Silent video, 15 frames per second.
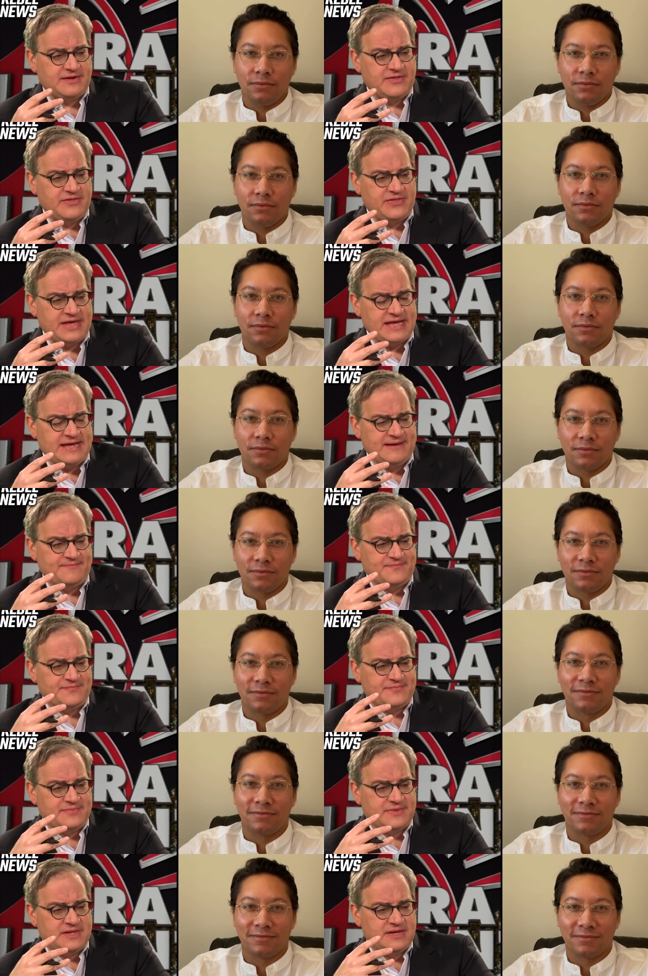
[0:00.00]
Speaker 1: the
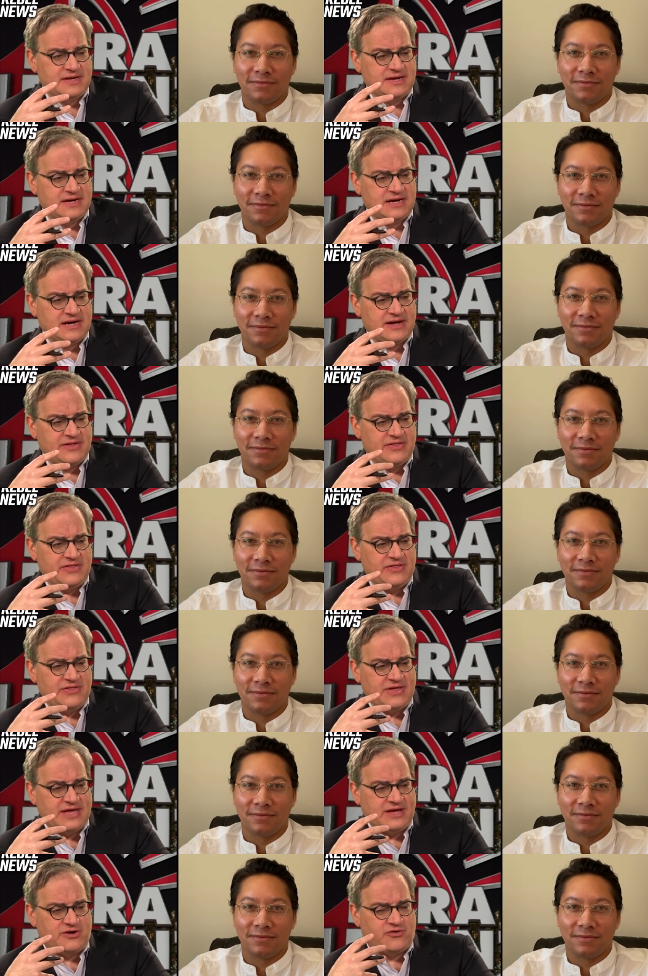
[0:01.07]

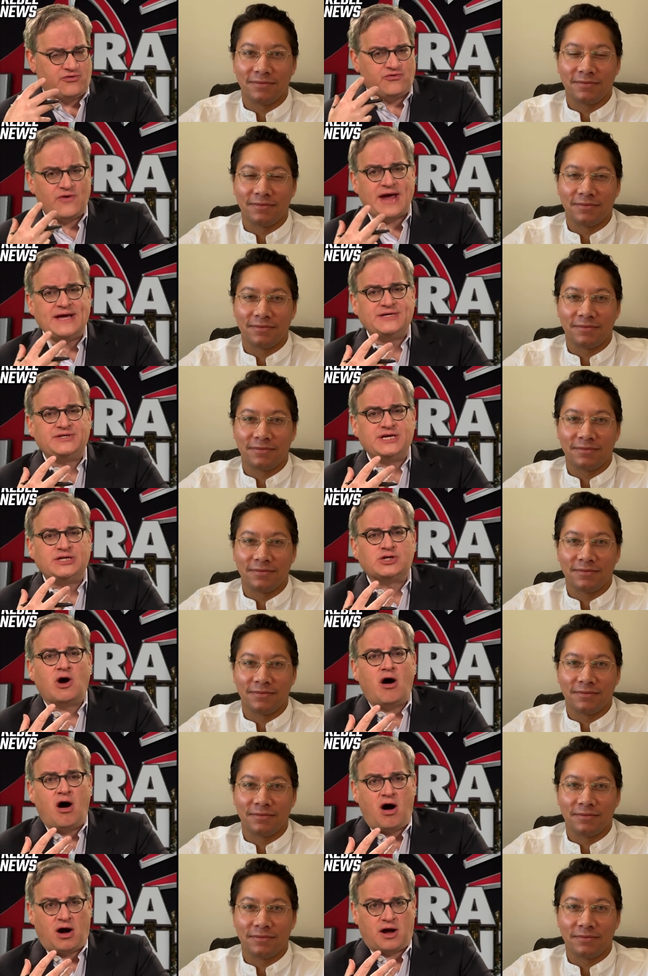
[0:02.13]
the crazy
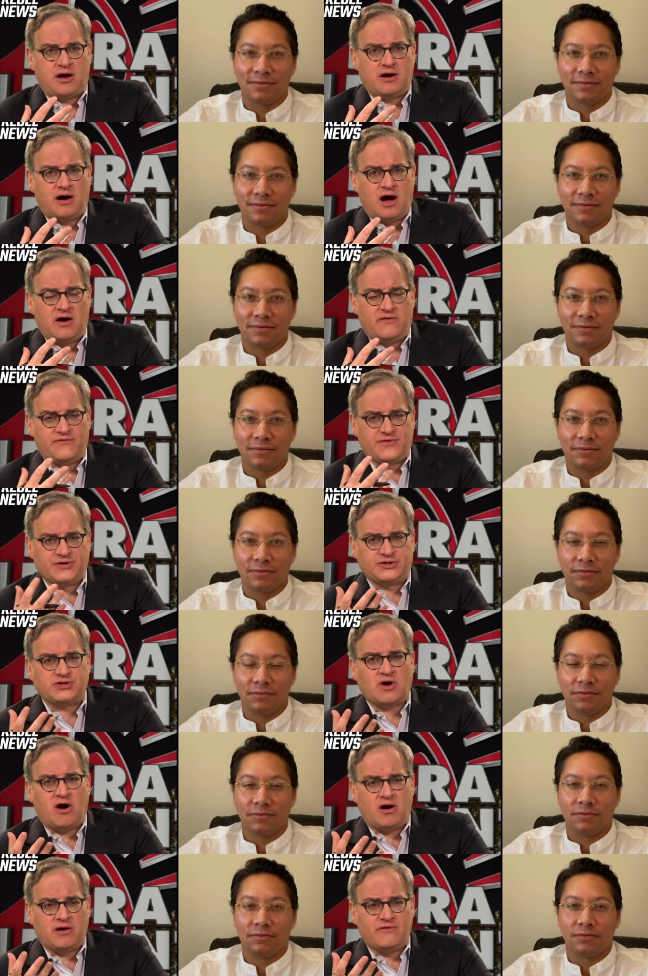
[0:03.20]
talk of the
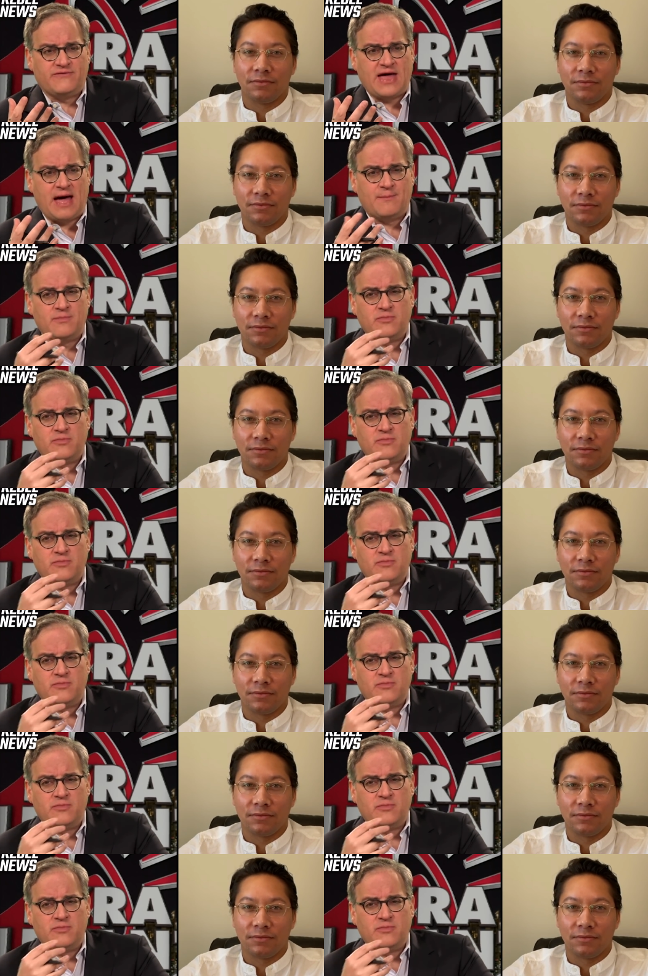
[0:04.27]
star of that